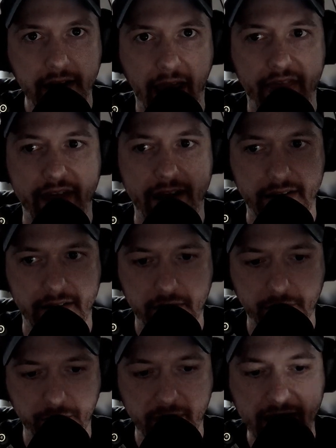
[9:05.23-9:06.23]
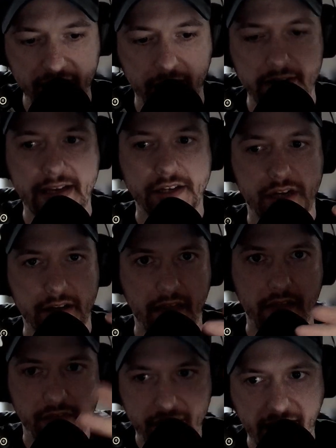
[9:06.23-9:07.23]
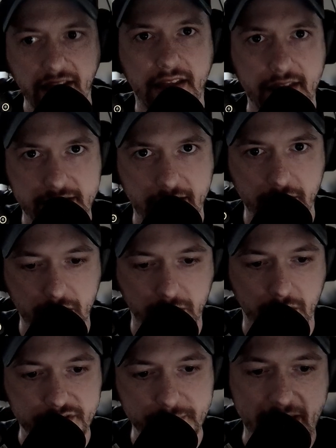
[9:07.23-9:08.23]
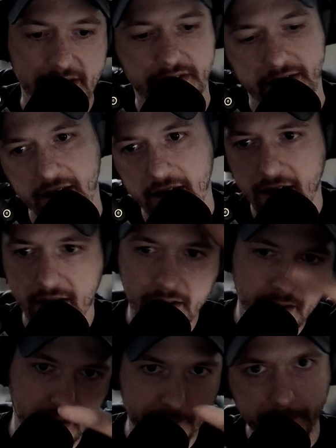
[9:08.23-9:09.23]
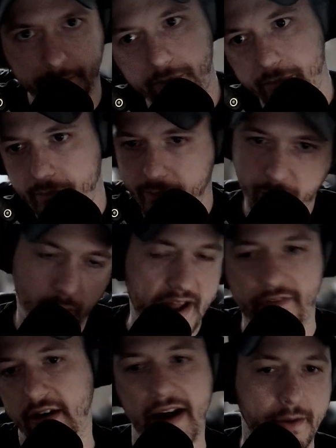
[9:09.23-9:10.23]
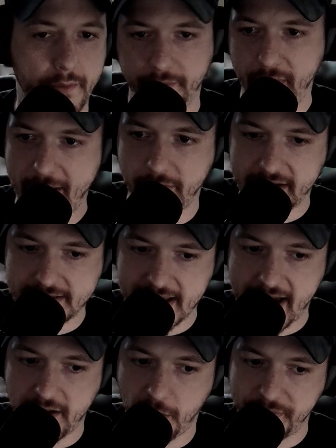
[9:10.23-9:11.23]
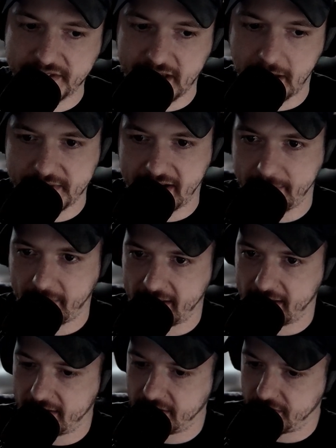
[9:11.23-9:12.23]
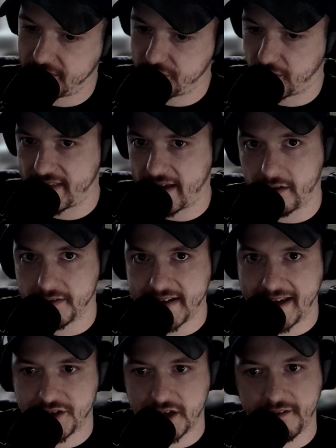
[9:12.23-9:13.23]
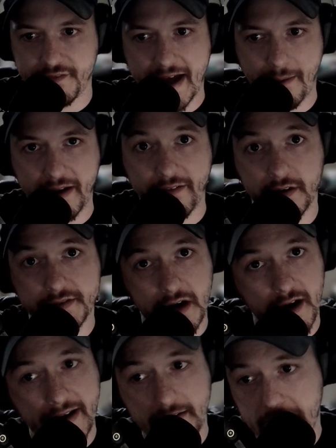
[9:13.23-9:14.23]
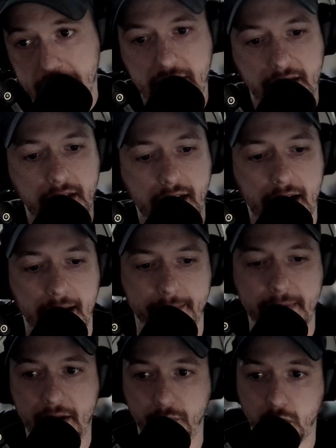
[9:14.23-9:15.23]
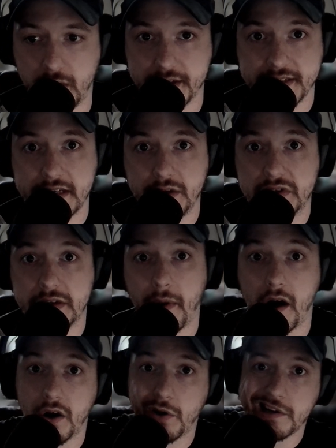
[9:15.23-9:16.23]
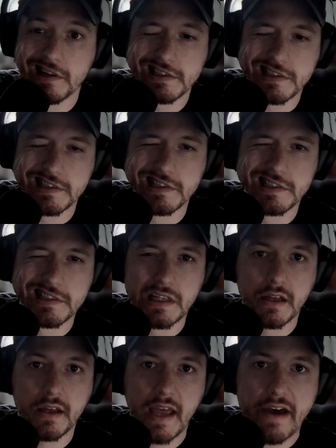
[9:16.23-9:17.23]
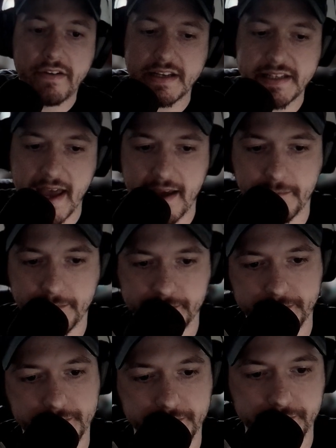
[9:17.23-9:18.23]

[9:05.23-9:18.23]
And then we get their attention and then they can continue to grow the space and whatever. Anyway, rambling aside, hope this helps anybody. You enjoyed that little tangent. If not, whatever. Sorry. I will see you tomorrow. Have a nice day.